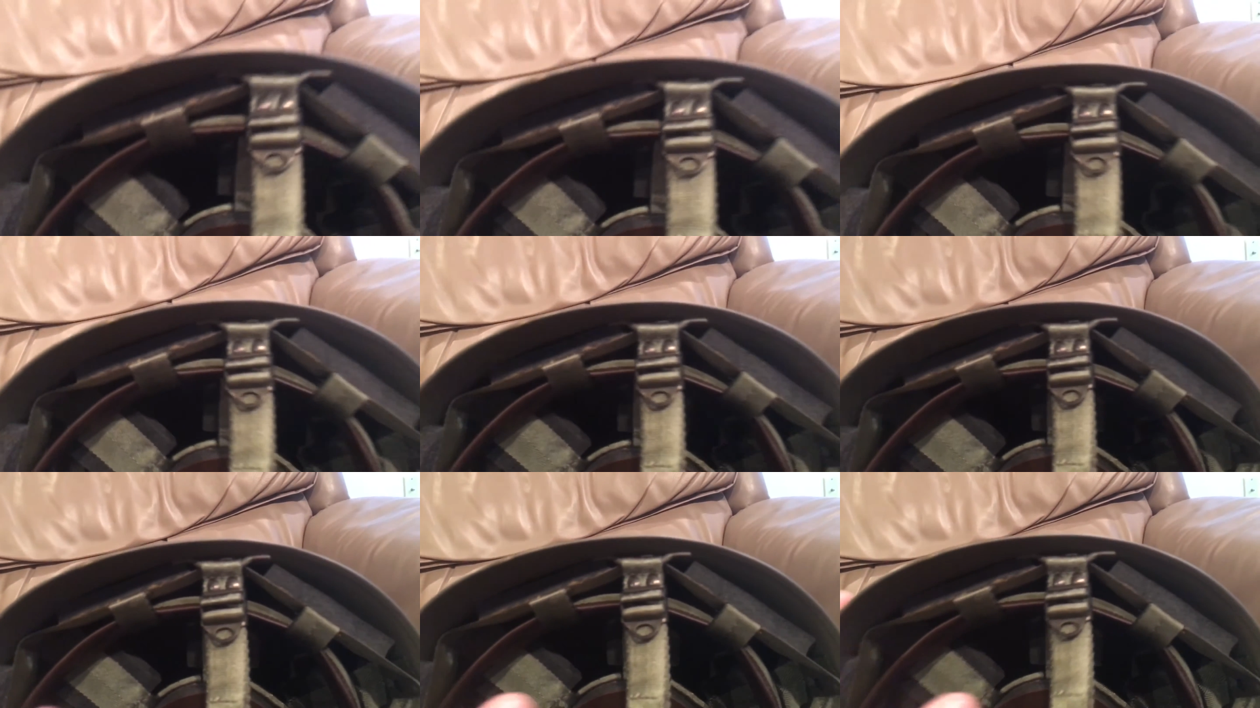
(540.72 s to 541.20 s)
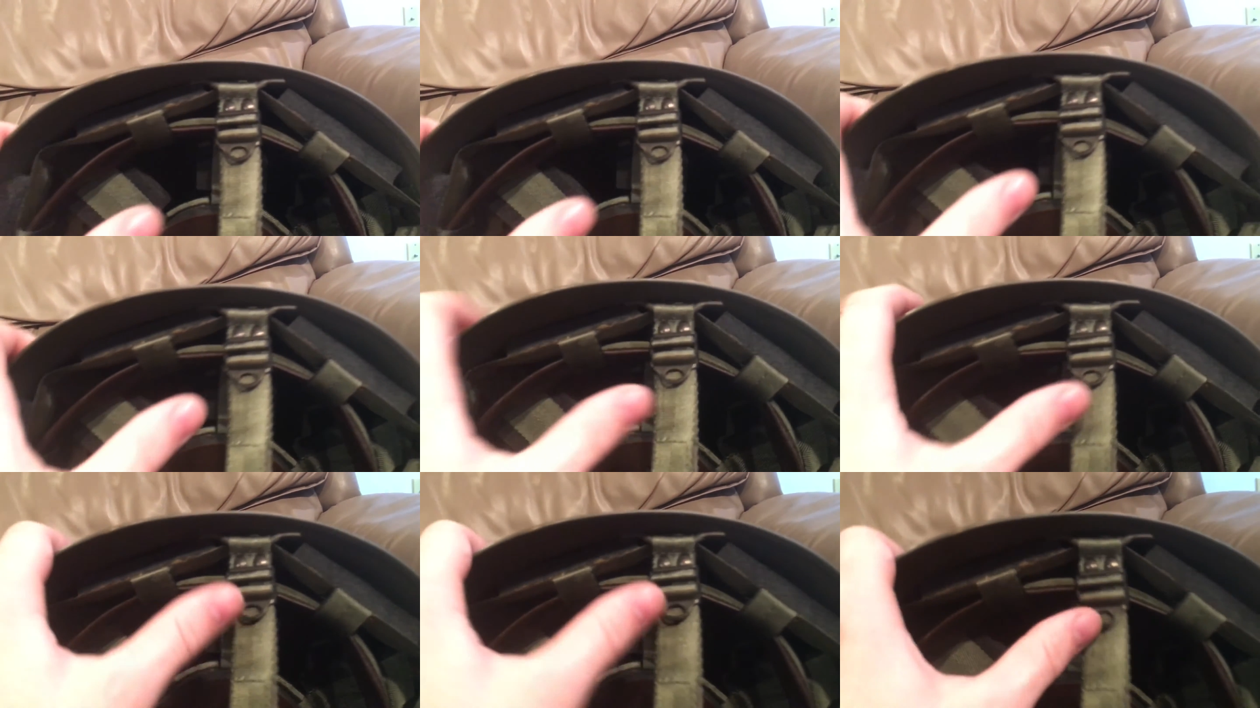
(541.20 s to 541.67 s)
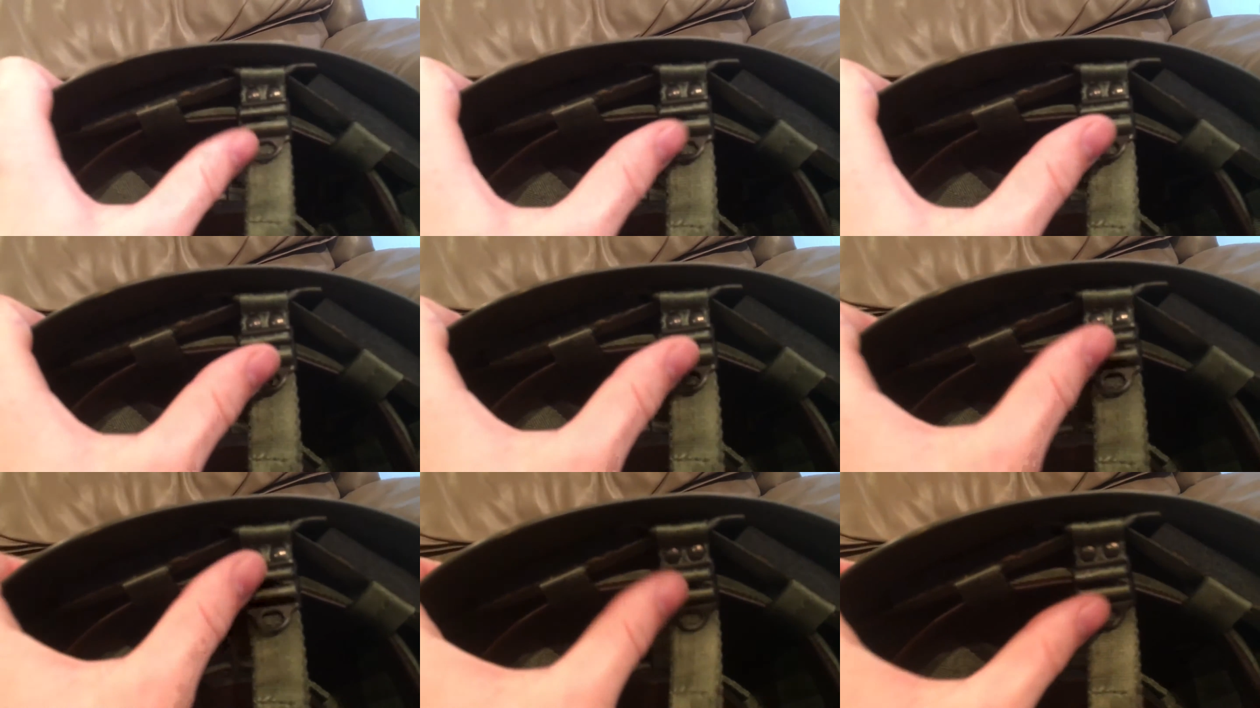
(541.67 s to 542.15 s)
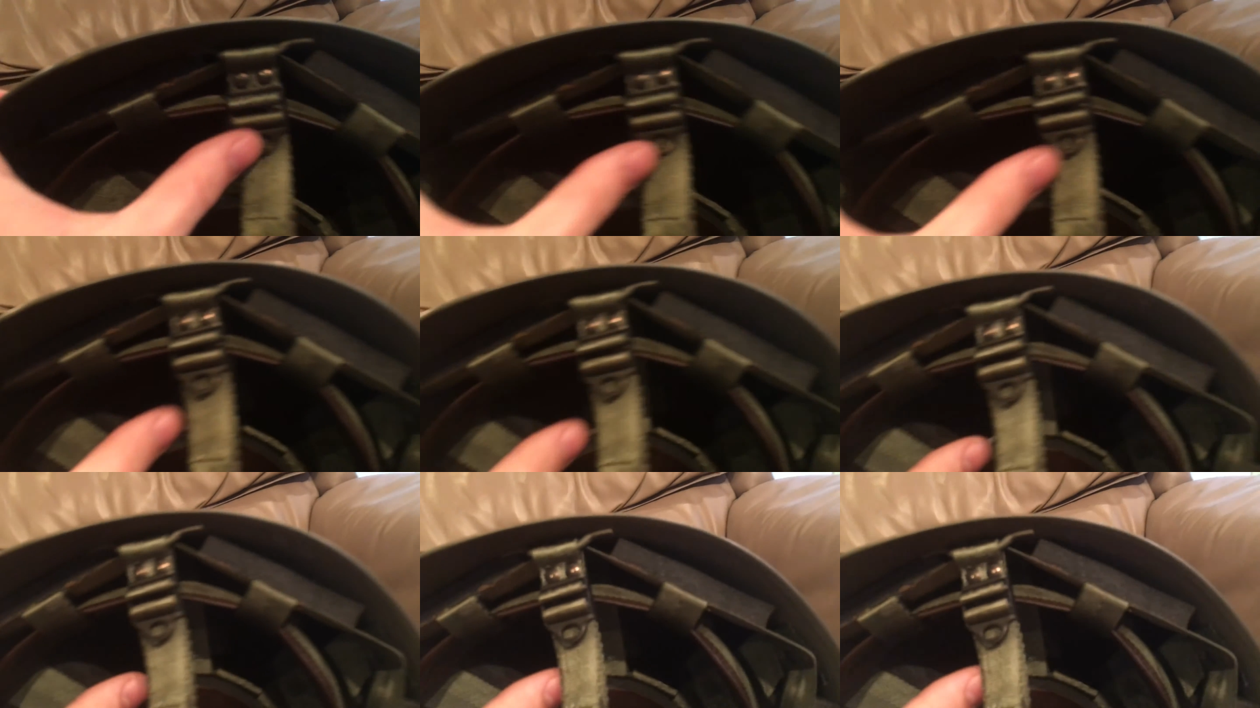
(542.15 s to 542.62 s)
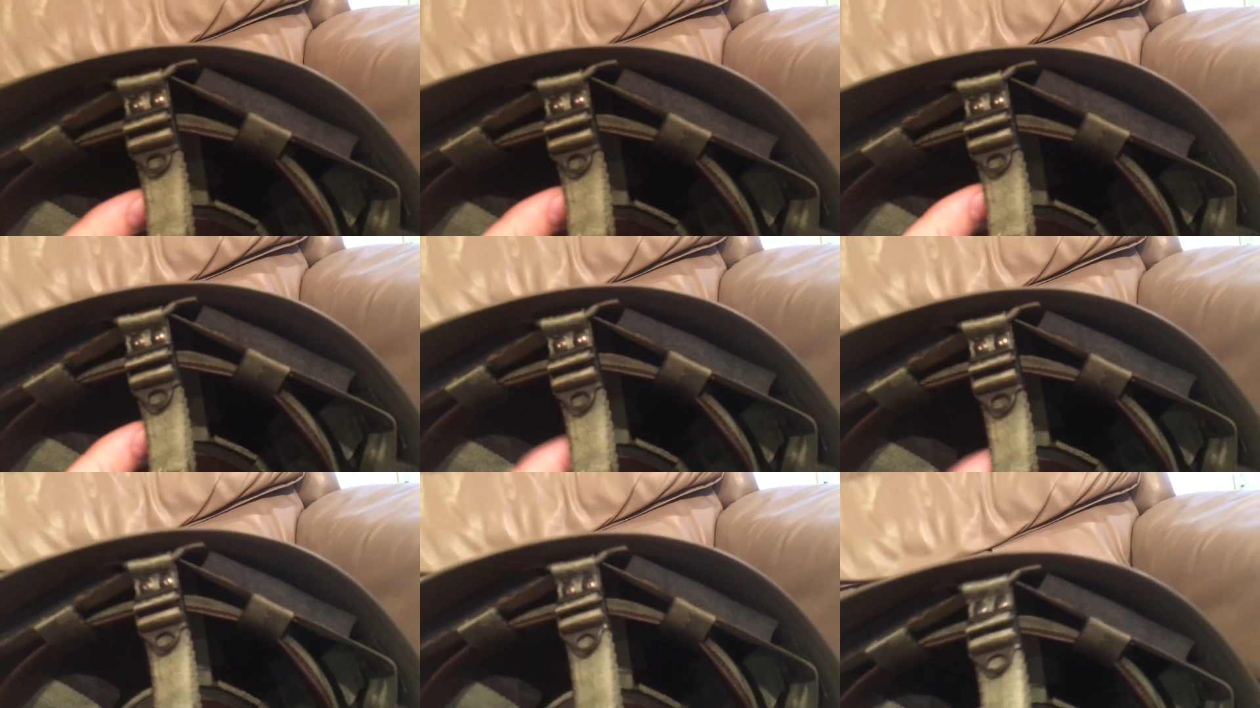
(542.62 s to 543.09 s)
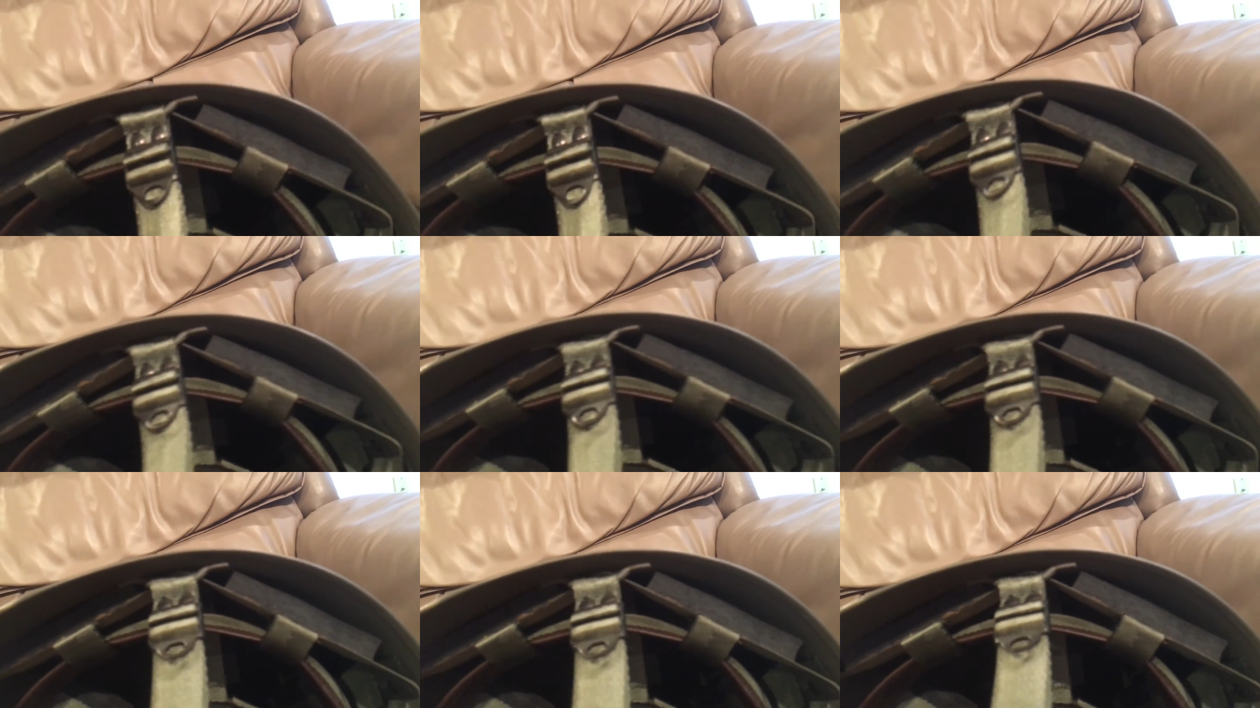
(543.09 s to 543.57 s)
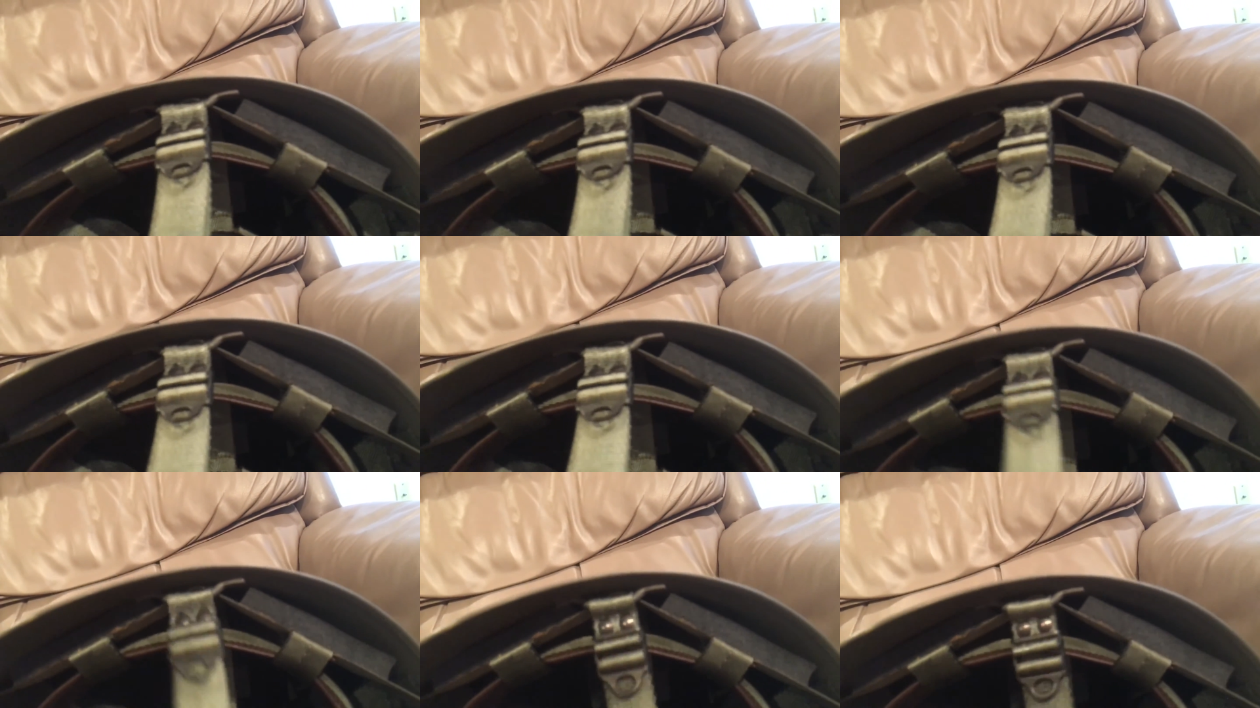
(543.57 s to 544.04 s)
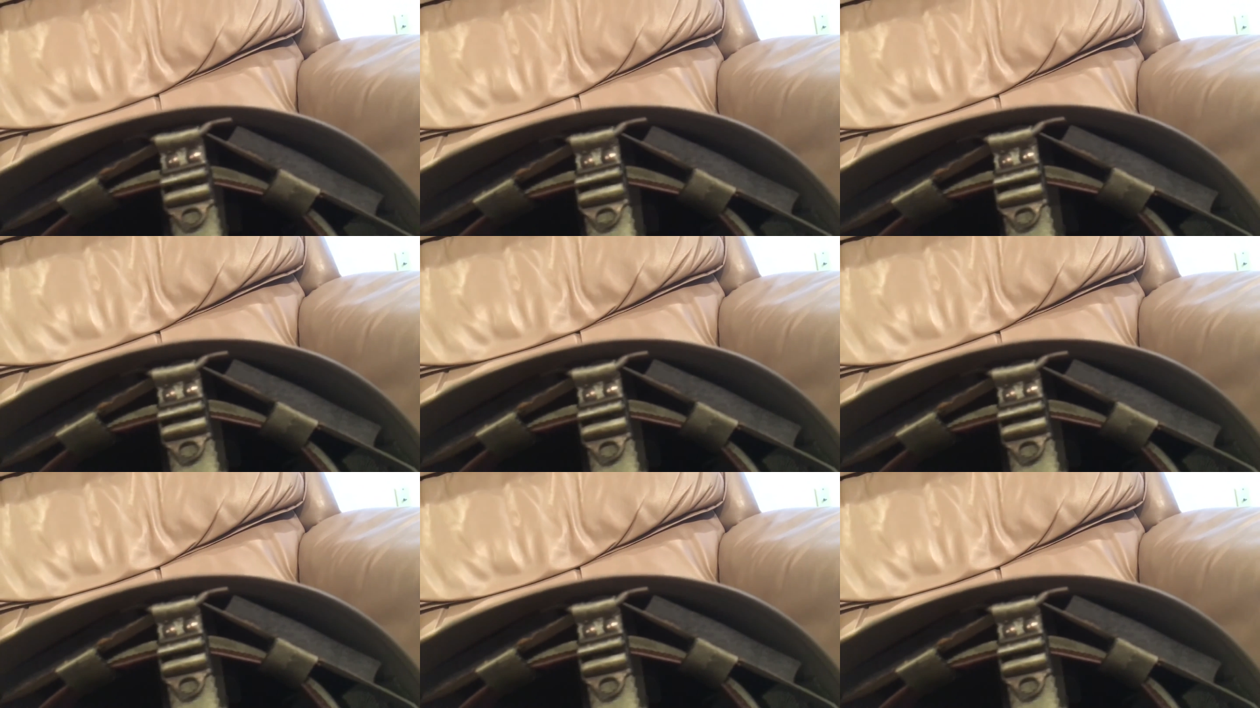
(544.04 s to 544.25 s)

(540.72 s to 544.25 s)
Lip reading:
Nobody's mouth can be seen.